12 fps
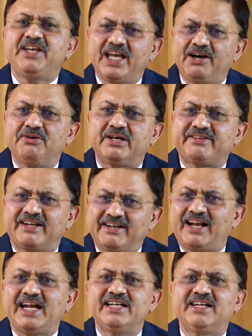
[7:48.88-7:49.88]
we have a
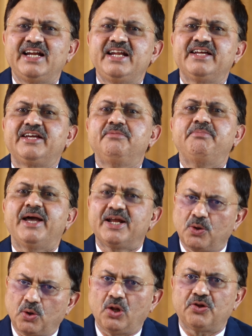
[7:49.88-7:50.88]
satellite clinic in
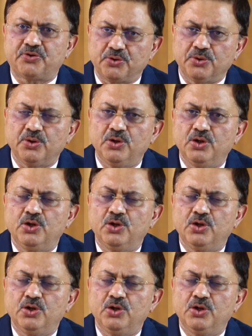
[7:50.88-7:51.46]
Bangalore also.